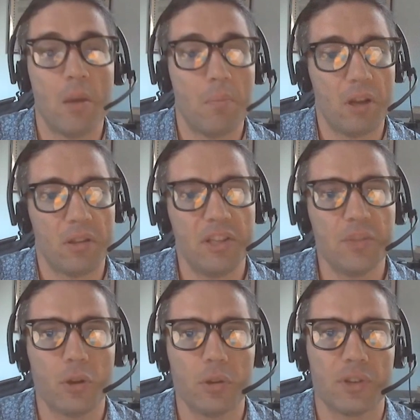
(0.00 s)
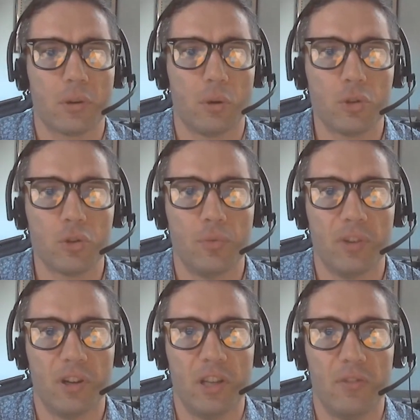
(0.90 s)
But these models are also
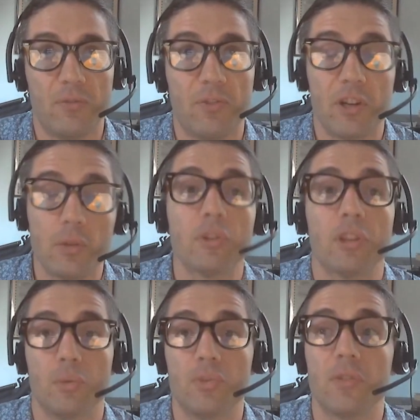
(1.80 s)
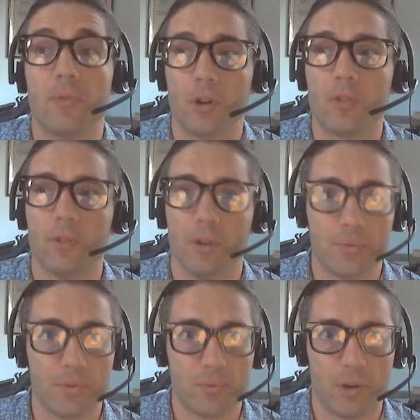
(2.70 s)
very frequently used in
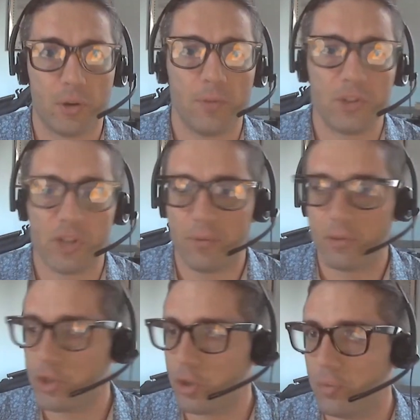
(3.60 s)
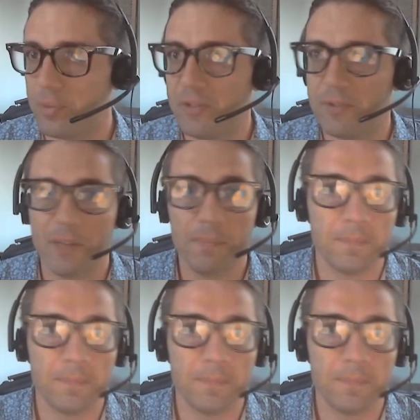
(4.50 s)
workflows, one of which I will show briefly.